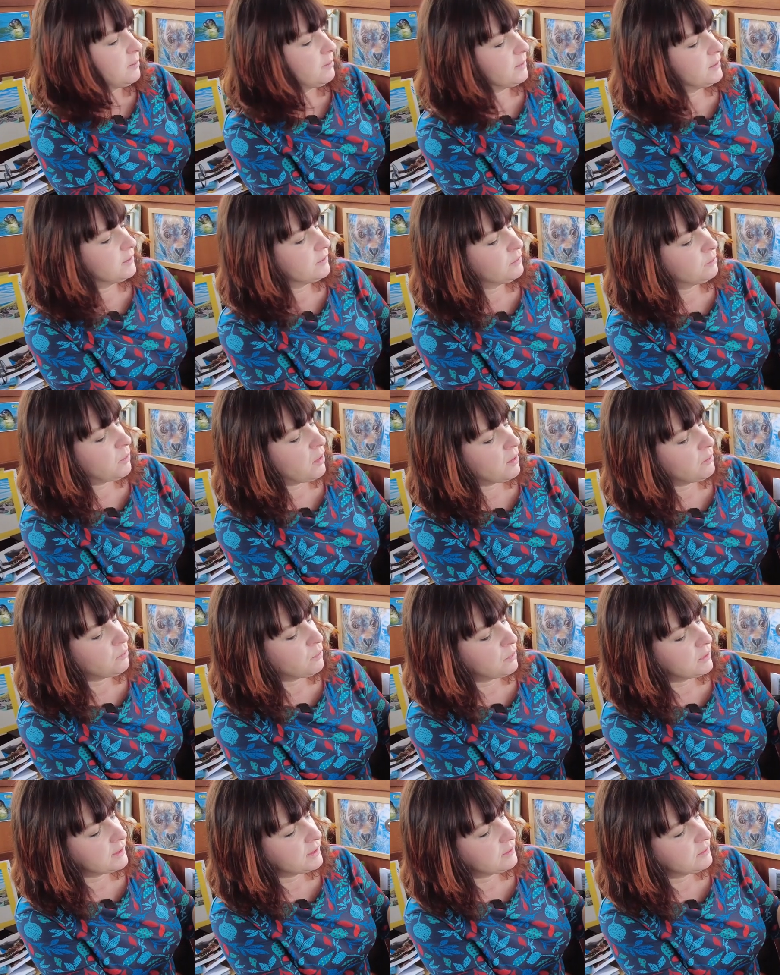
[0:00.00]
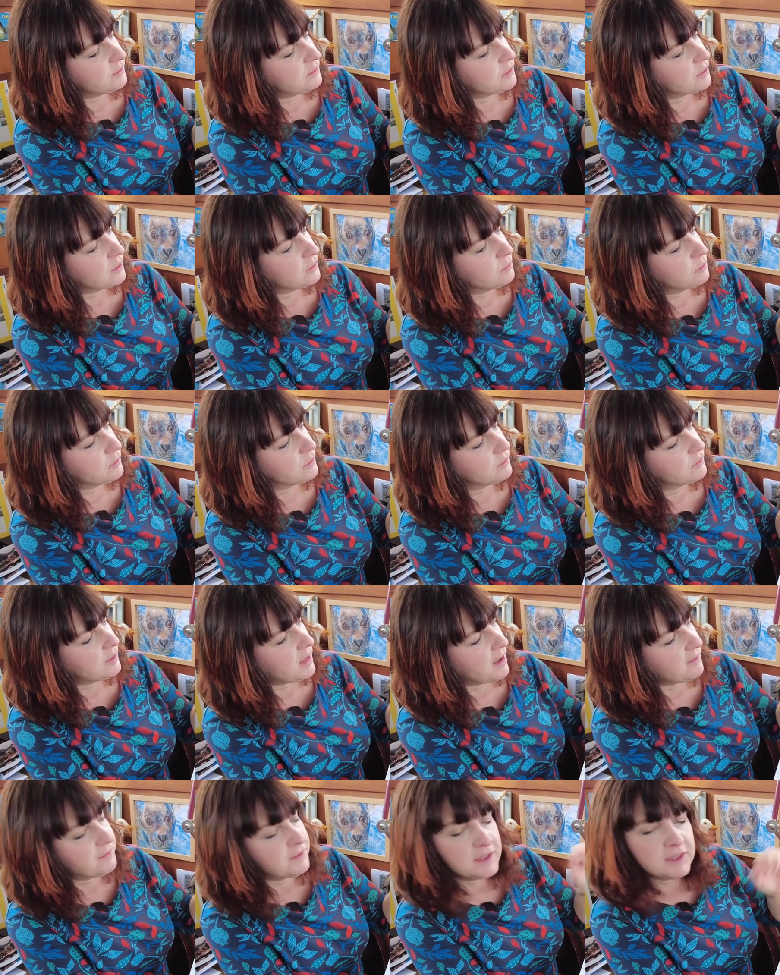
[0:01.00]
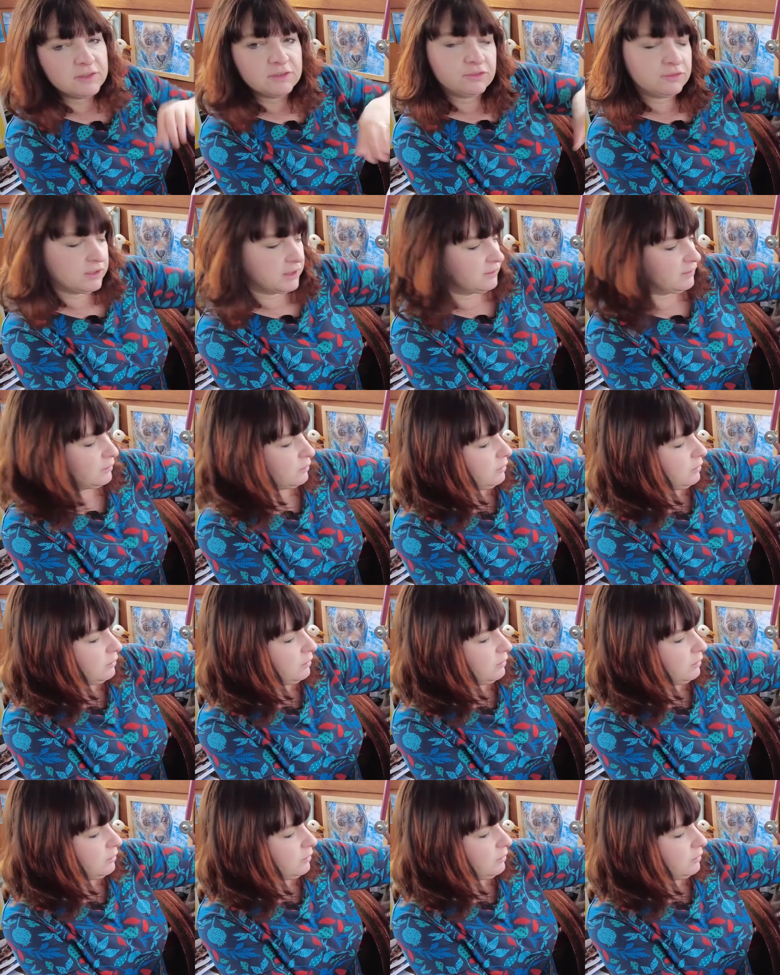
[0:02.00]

because what I wanted to do was have an interest,